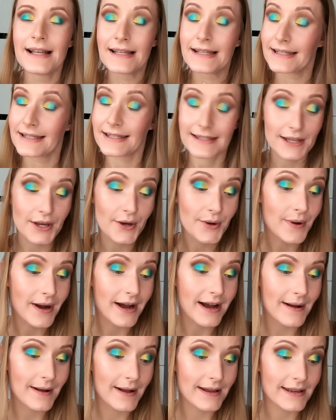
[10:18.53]
So
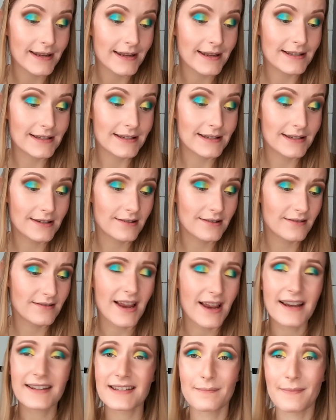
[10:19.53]

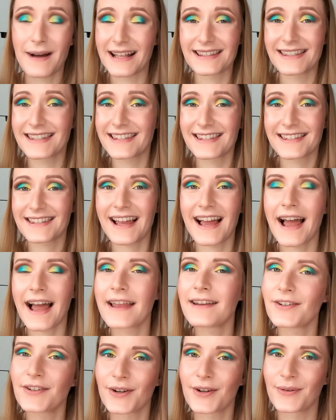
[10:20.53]
and the mattes, I
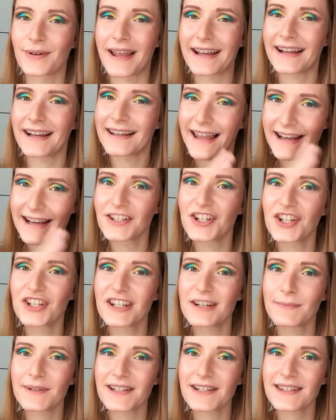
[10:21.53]
don't know, like I like the
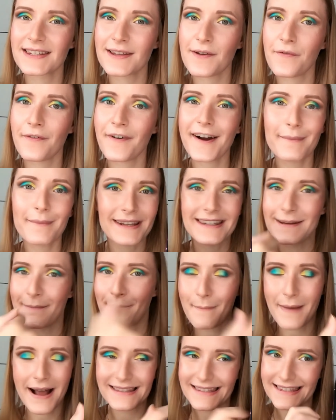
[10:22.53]
shimmers so far, but the
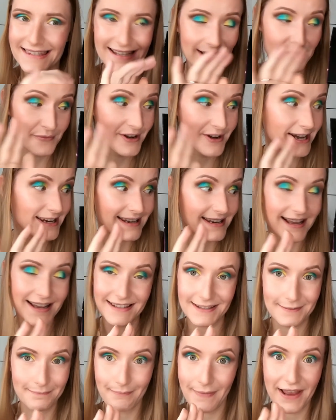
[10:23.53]
mattes are really
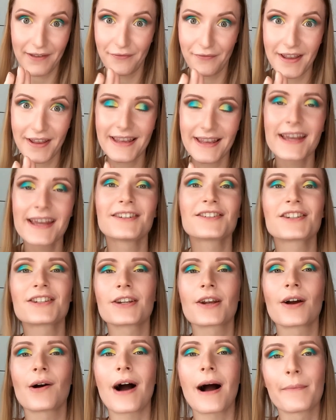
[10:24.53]
not my thing here,
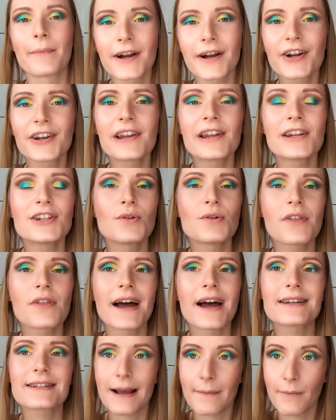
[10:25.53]
so I'm not gonna do
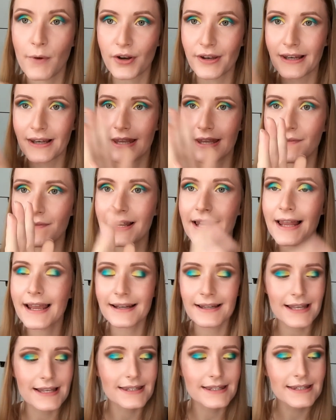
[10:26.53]
that. I'm gonna leave it
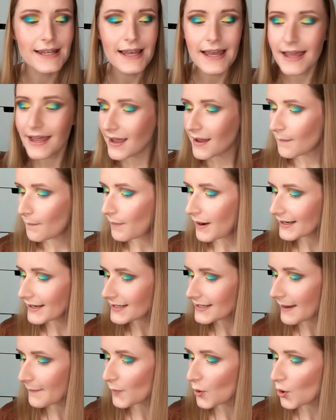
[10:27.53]
like this, but
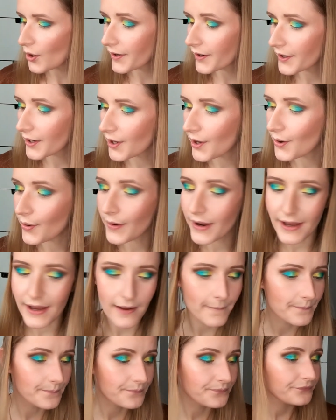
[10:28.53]
I'm gonna go
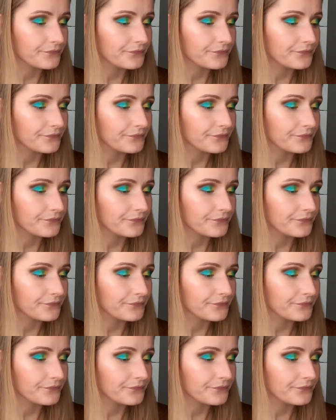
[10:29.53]
in